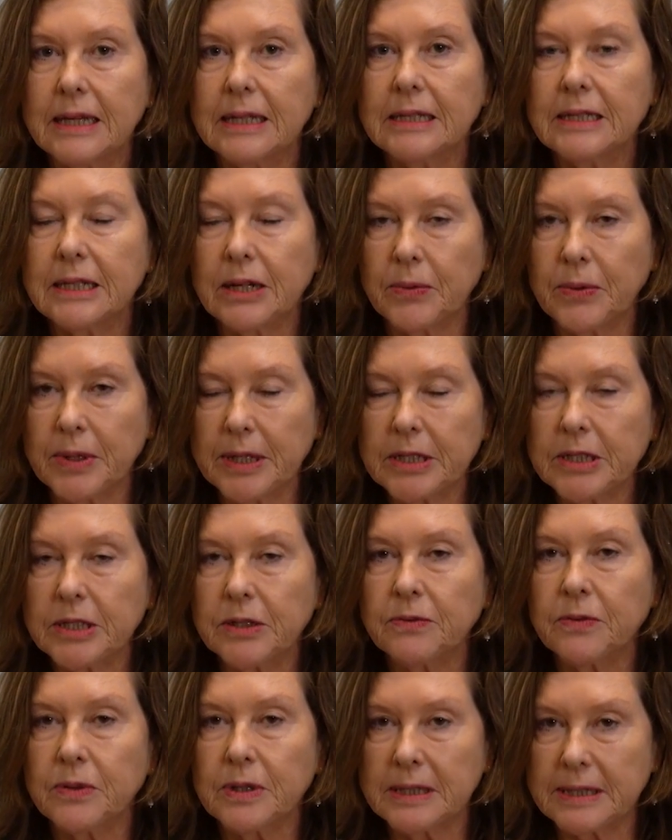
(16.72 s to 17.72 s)
and
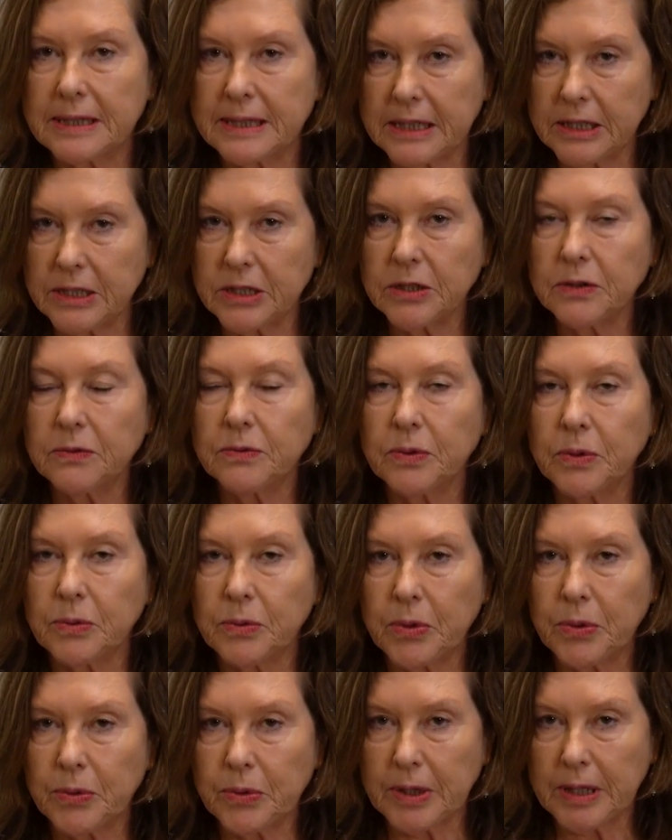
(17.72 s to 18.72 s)
director for the Center for
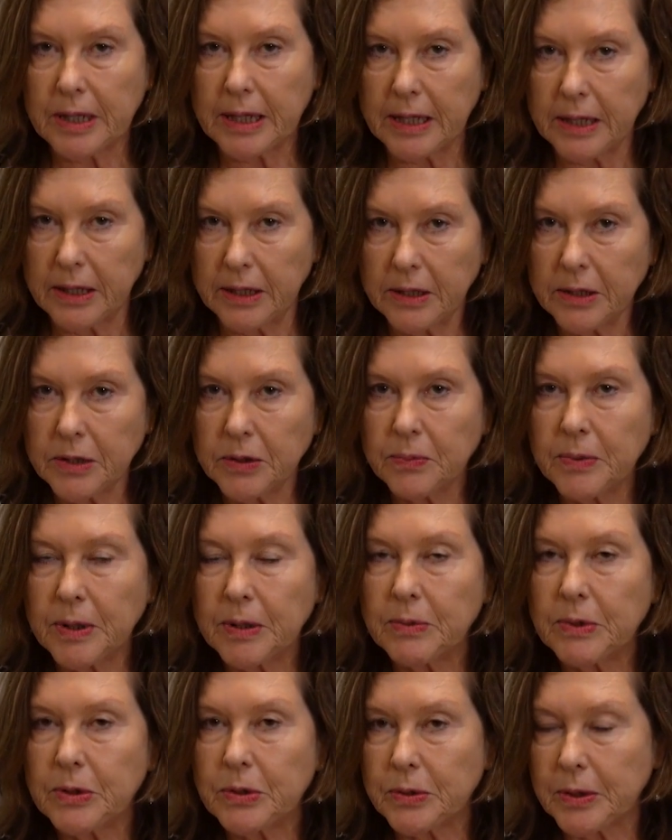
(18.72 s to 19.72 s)
Rural Health,
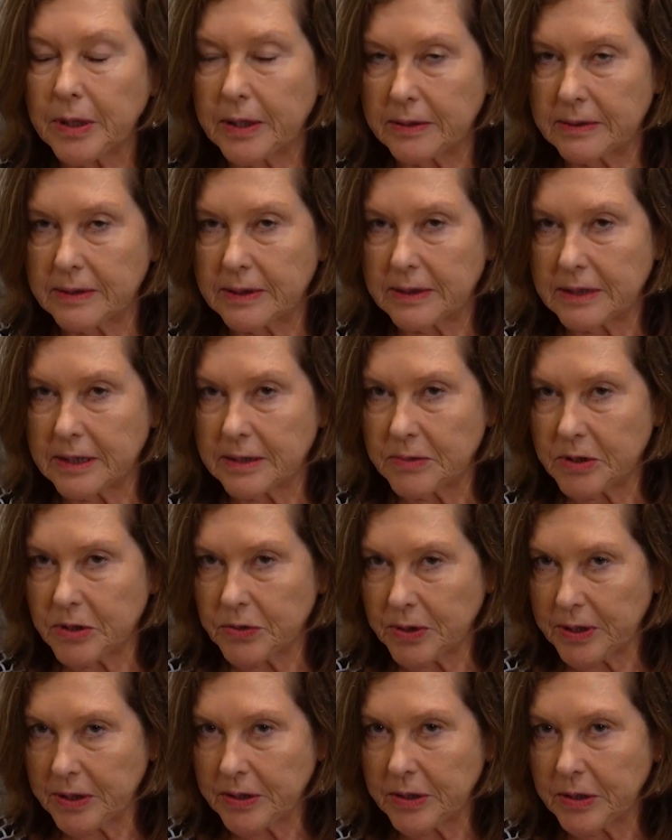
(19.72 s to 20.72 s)
where we do health system
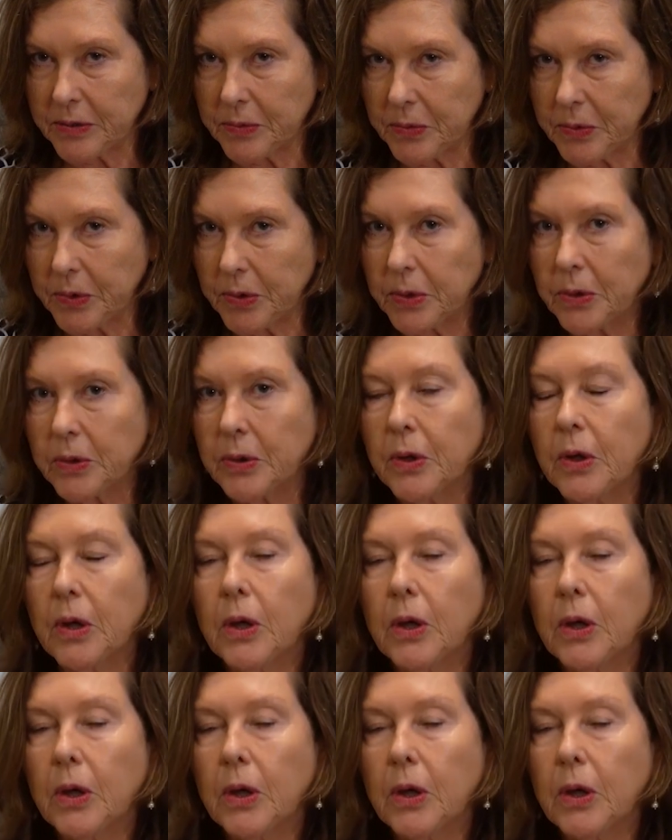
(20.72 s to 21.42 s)
strengthening work